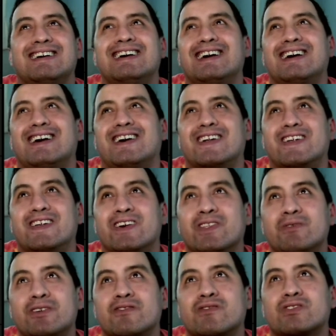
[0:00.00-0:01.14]
Another
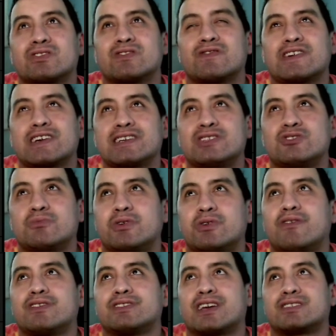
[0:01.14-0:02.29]
one of the fucking
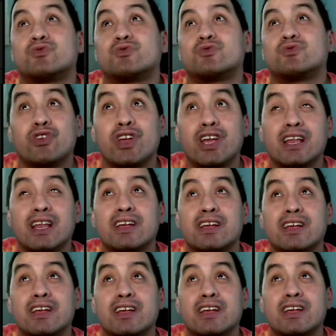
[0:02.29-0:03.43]
supernovas that's really
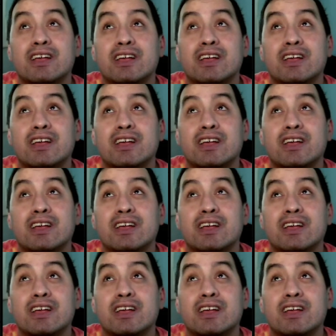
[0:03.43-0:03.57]
good.